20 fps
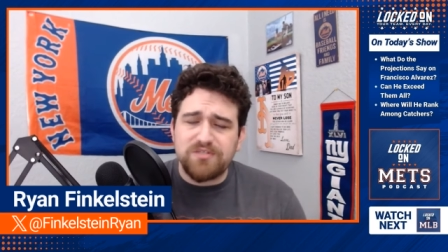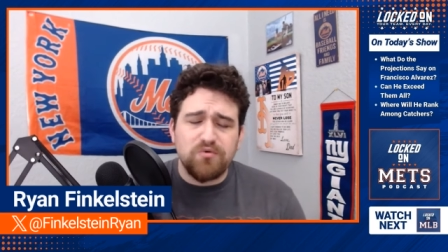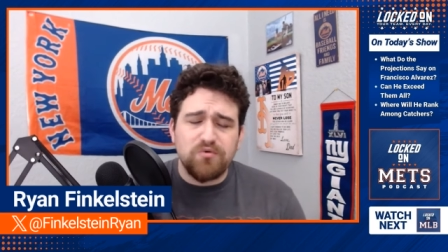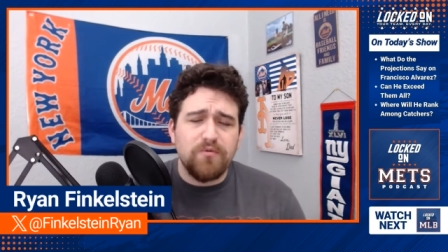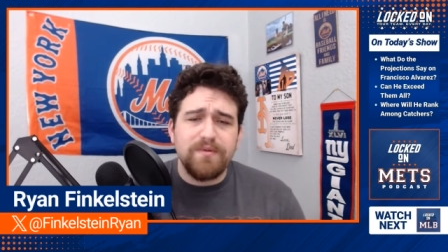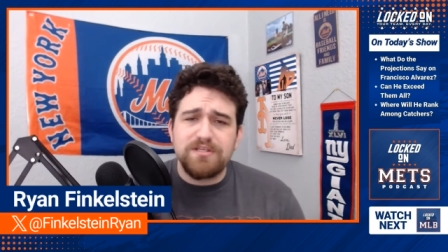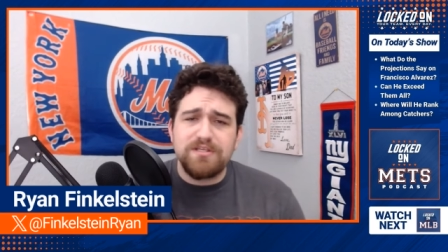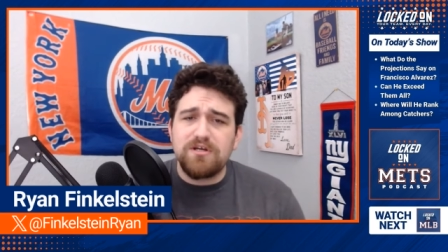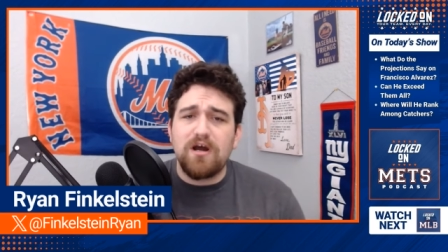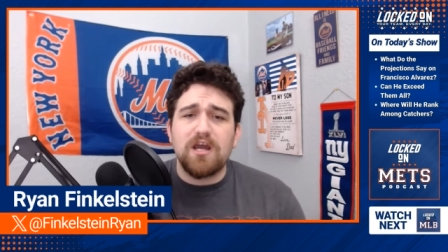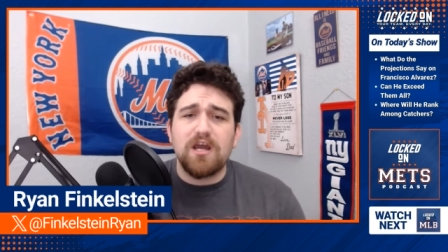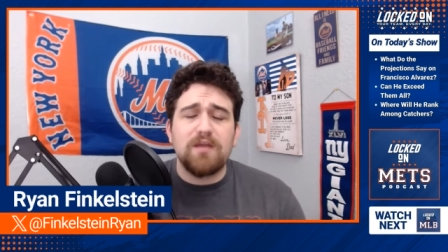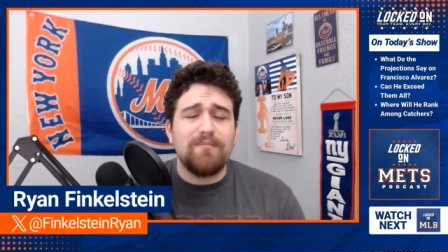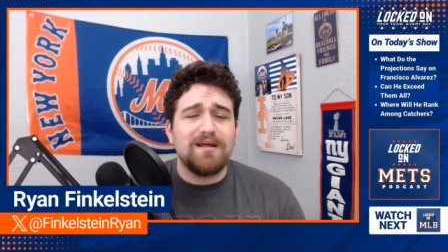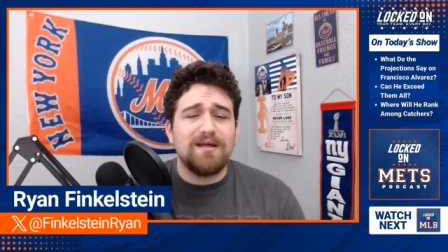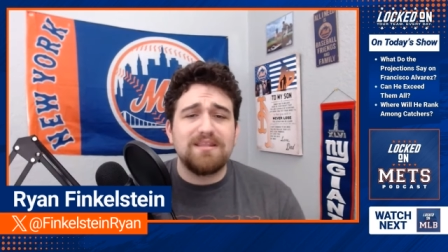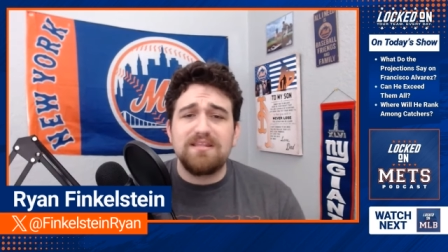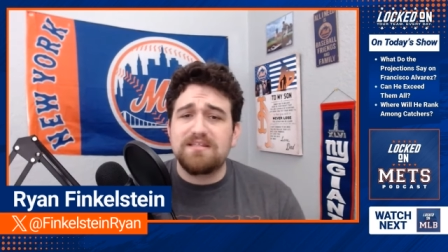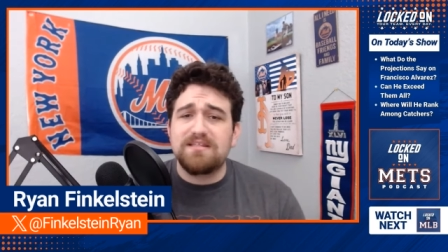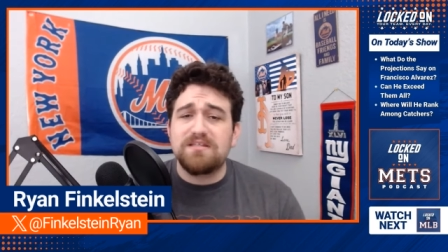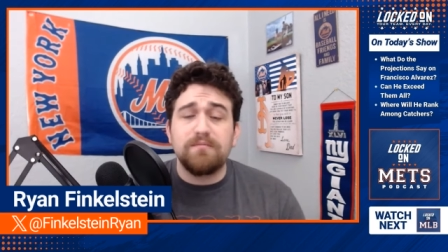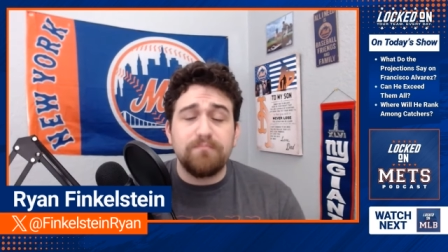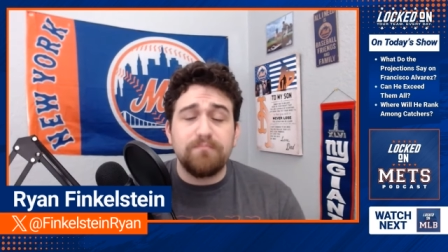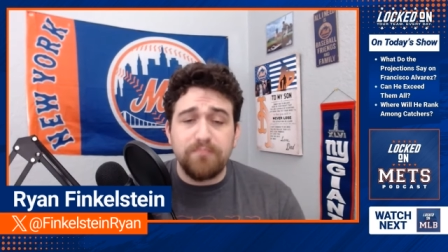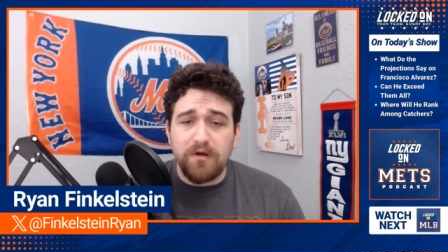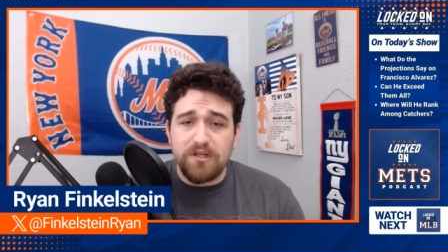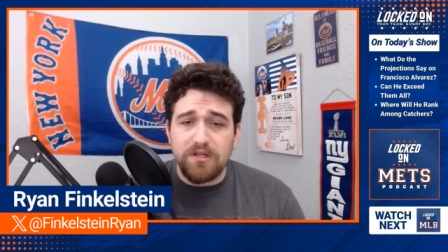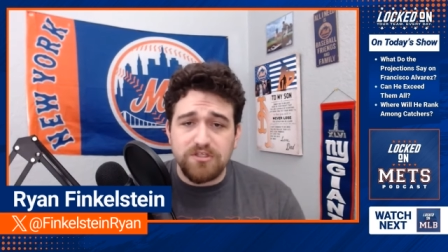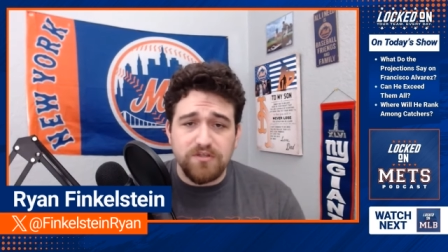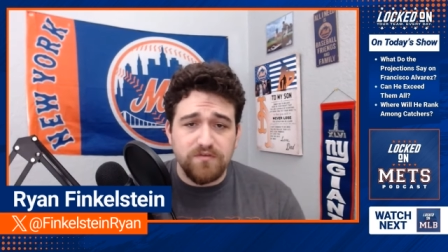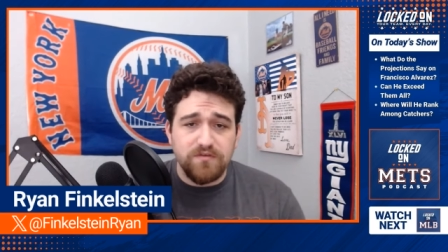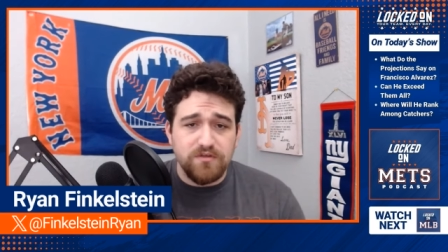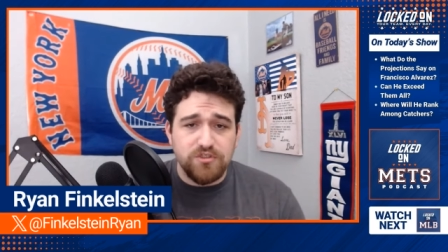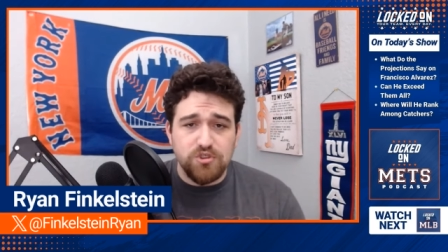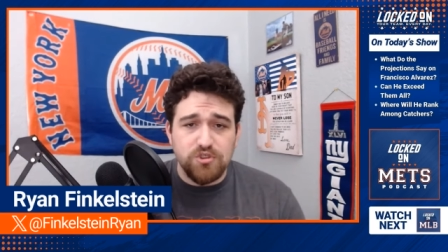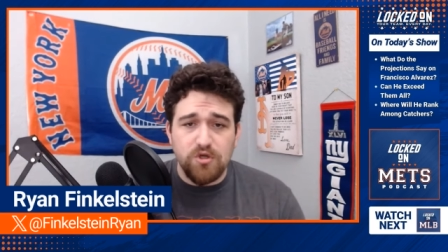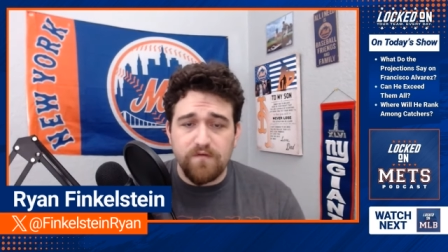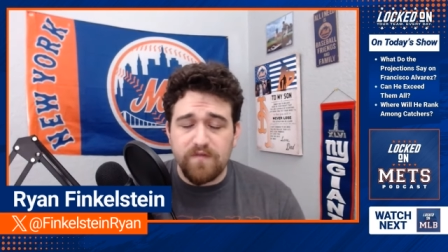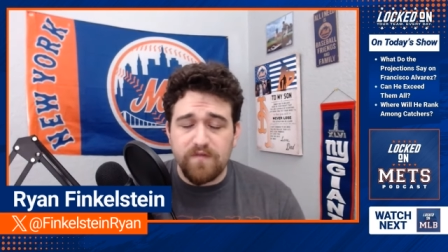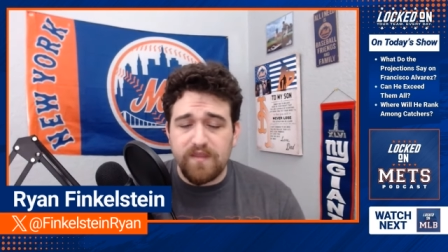we're going to be talking about this a bunch on the
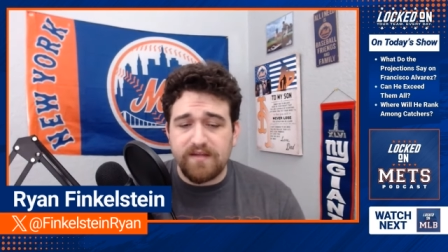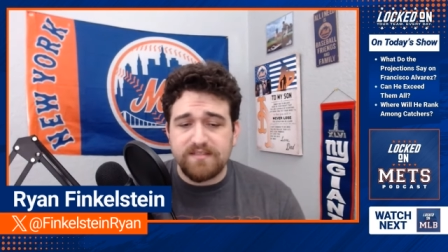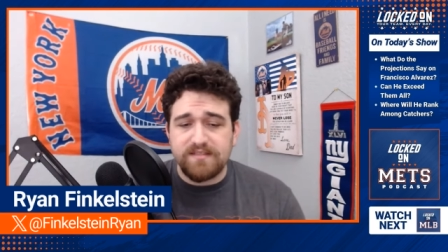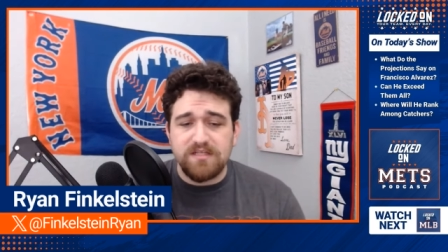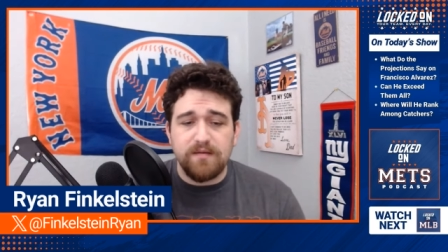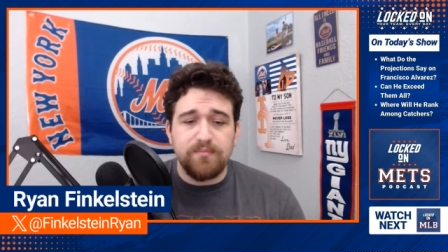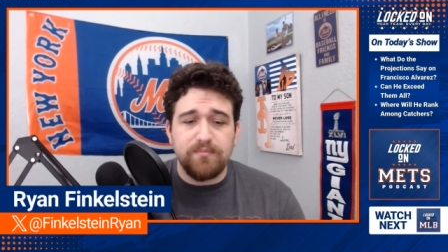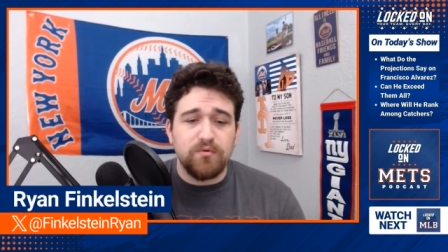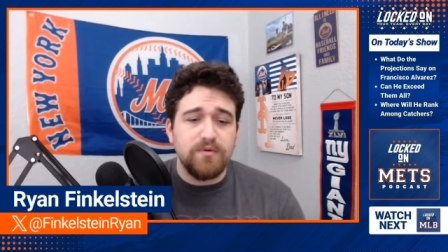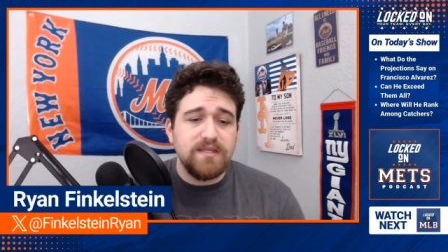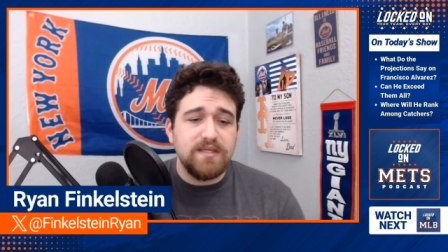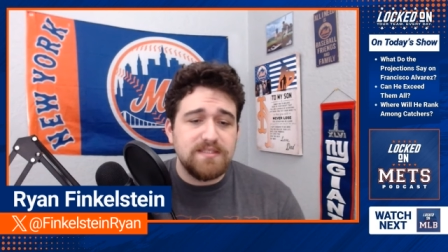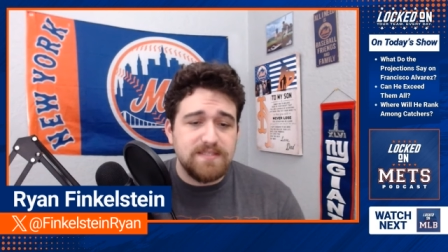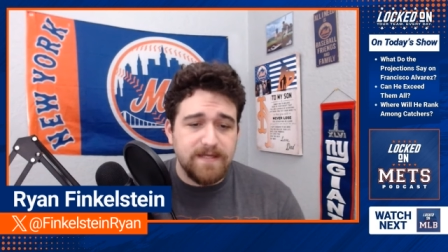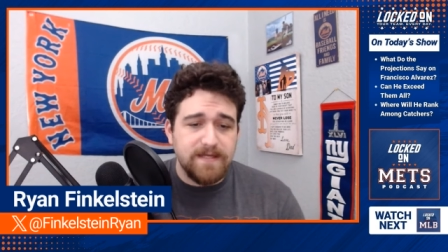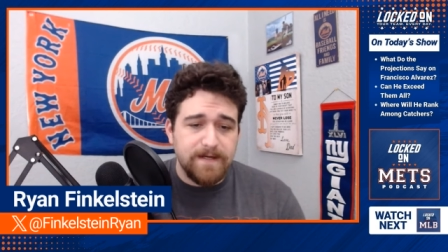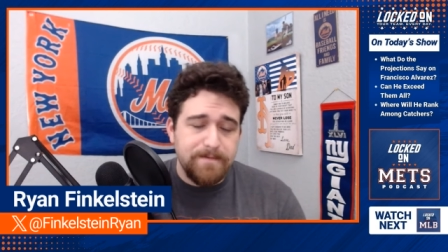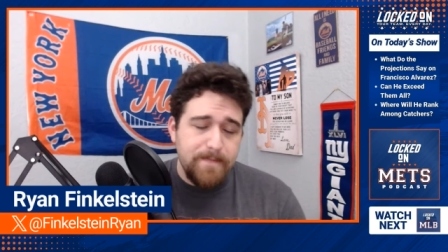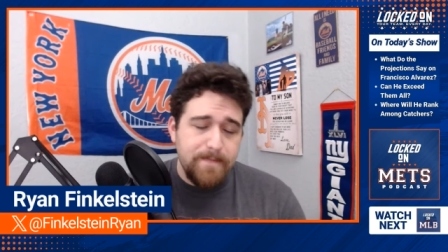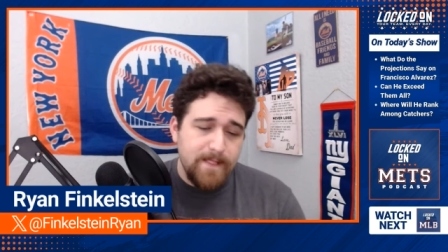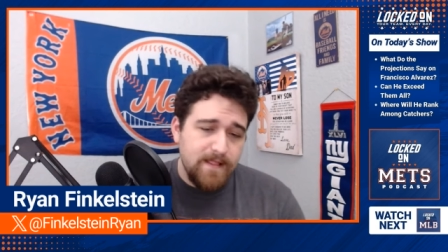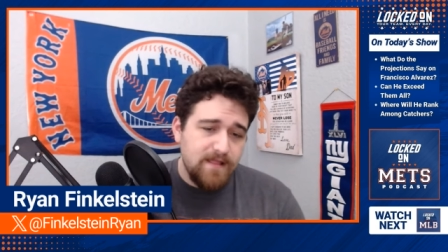show over the next couple weeks here.